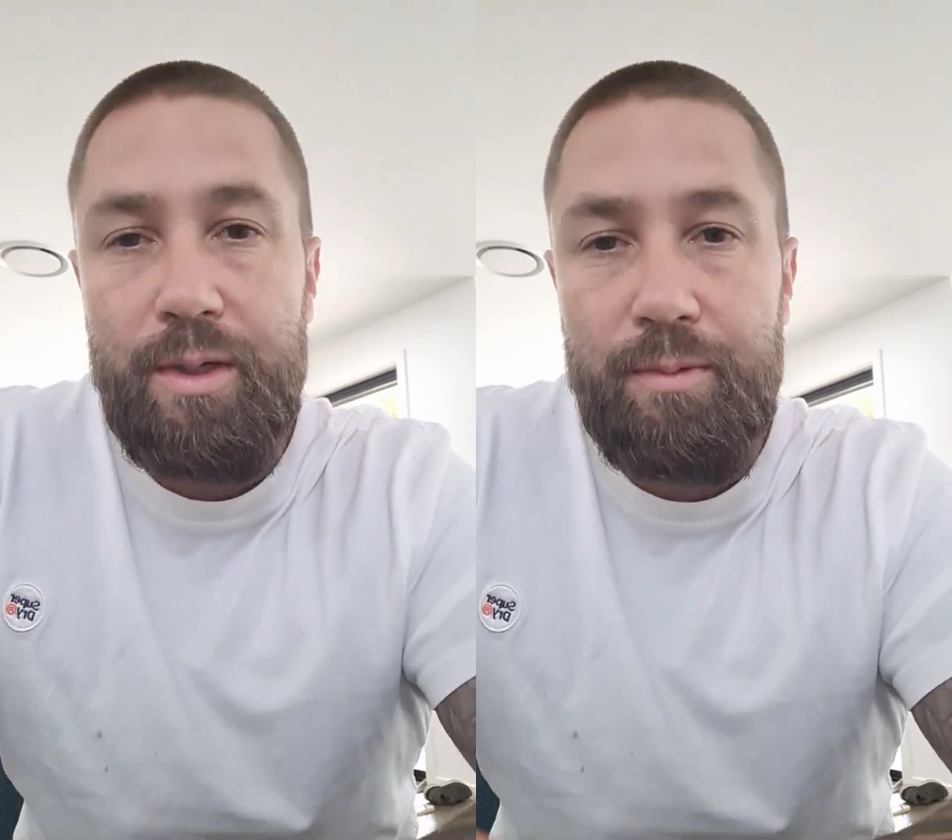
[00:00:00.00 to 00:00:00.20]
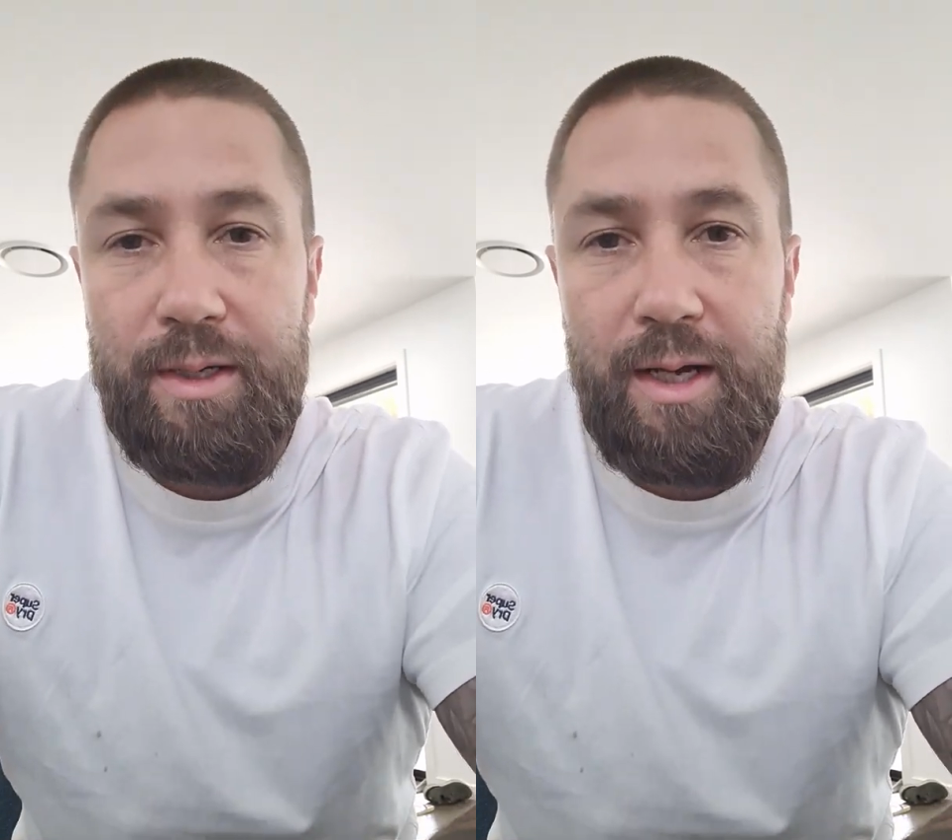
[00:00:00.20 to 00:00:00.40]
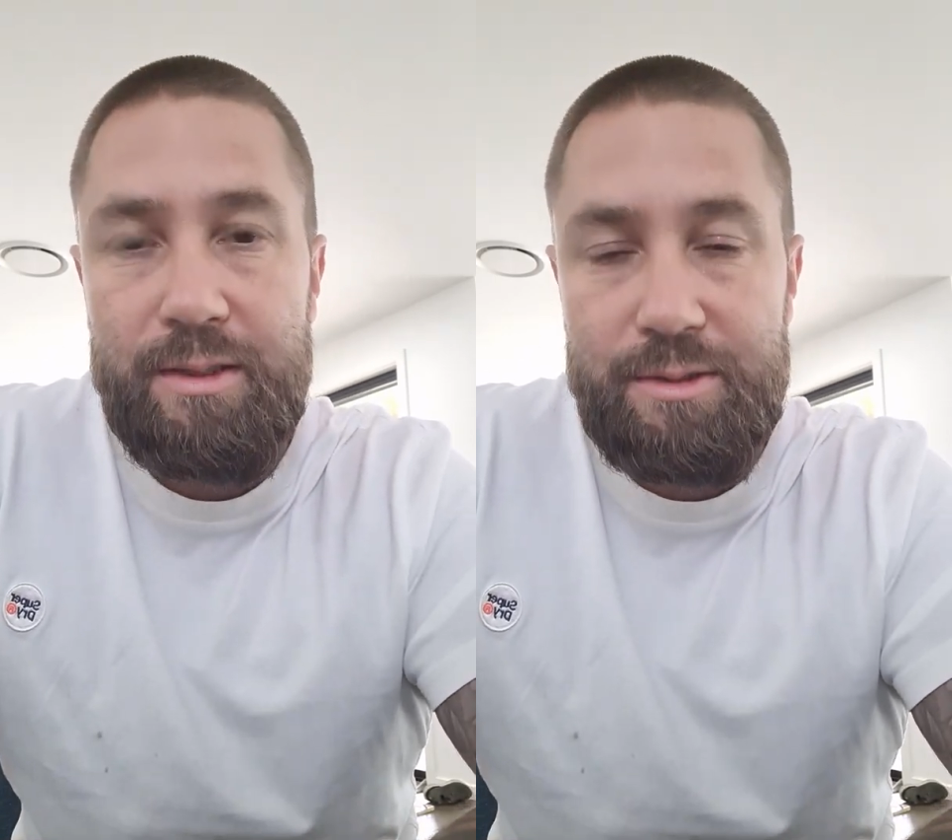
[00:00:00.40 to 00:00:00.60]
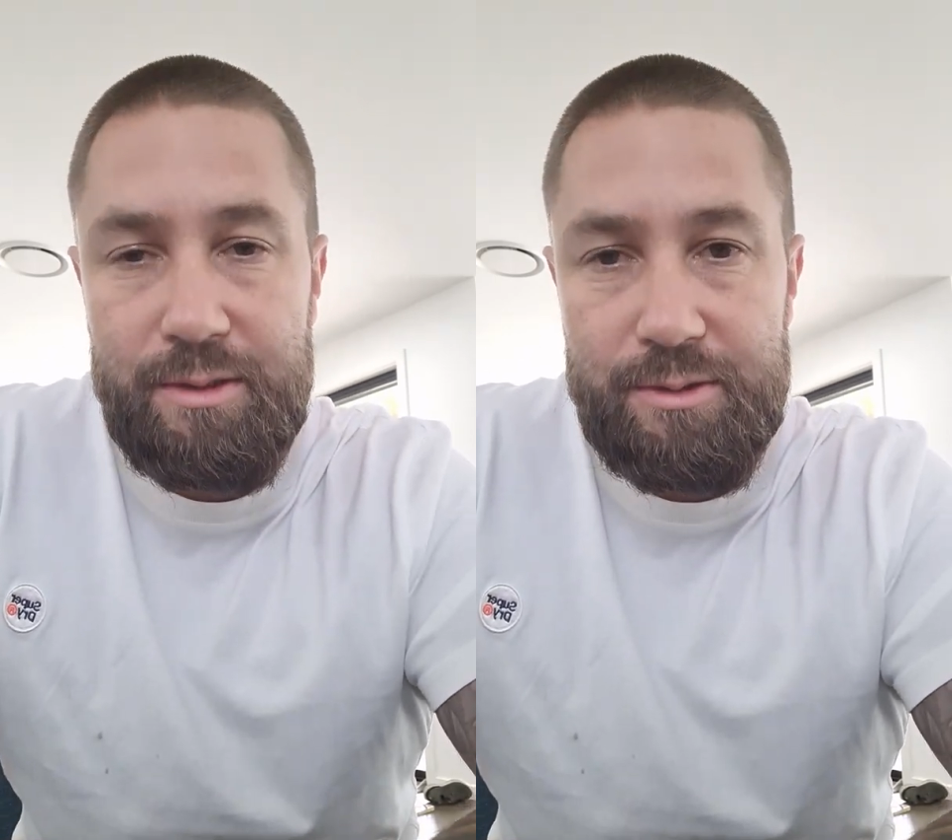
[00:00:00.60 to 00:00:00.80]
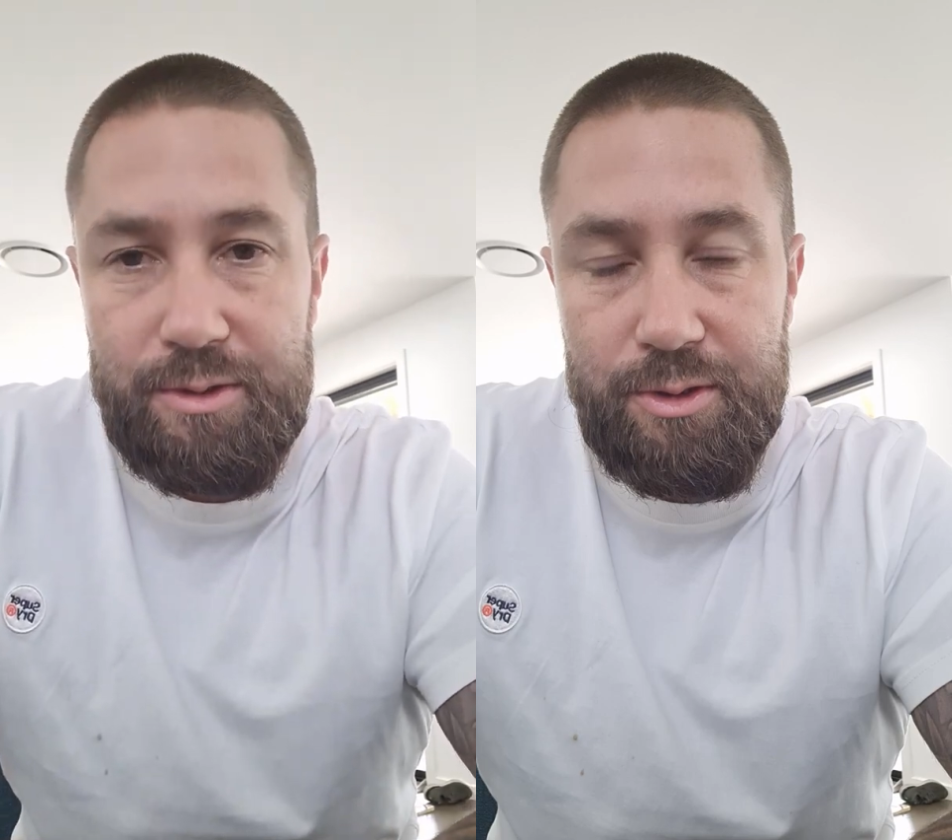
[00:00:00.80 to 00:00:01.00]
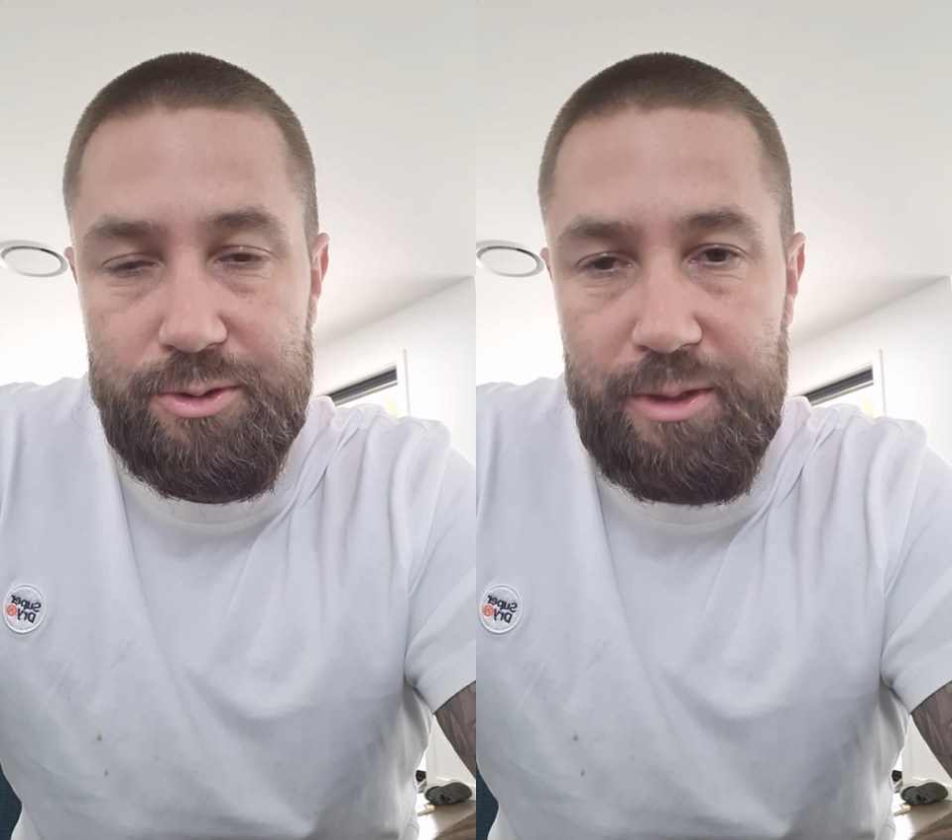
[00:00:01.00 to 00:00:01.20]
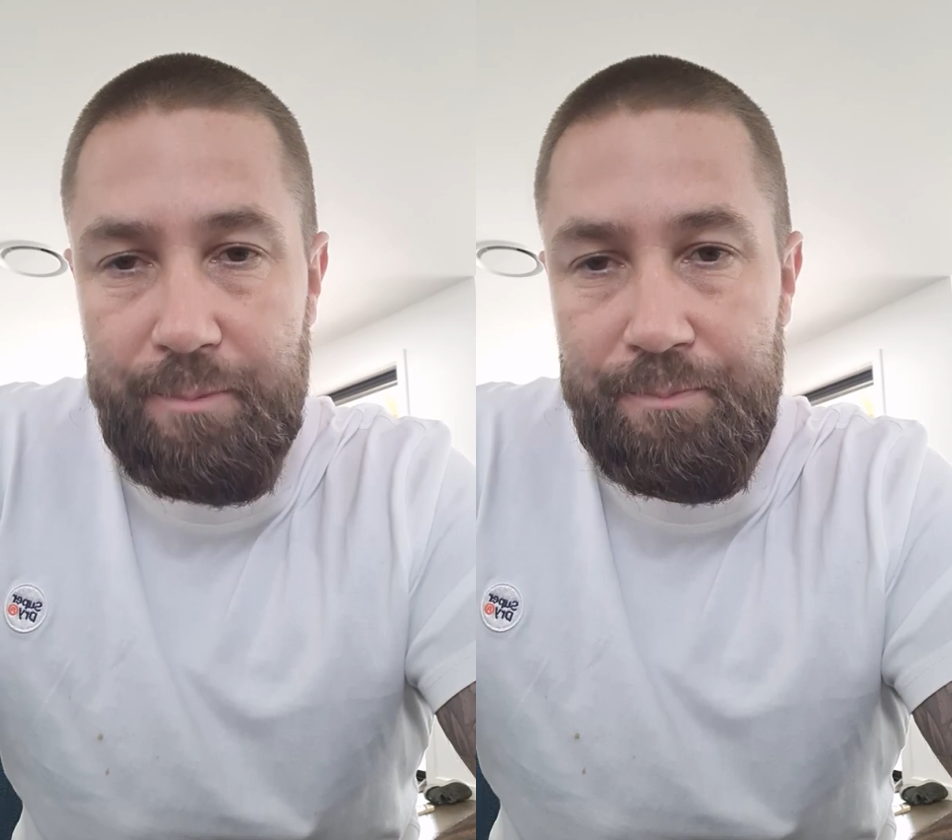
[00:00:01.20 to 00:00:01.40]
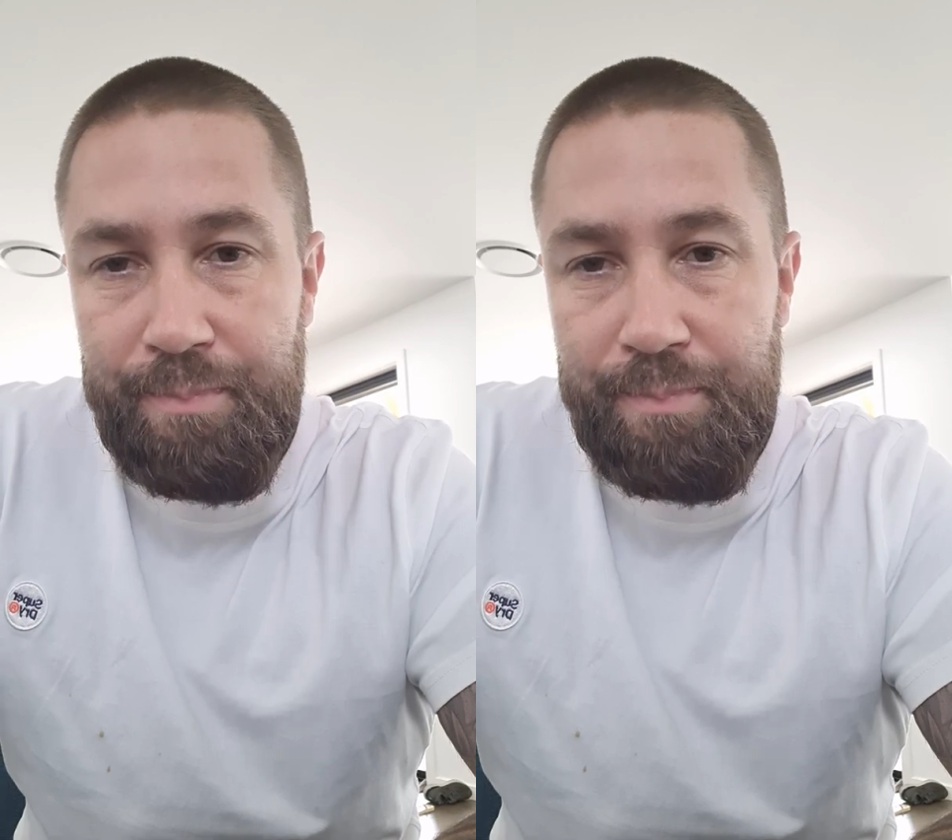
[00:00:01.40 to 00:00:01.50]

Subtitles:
in regards to the surgery.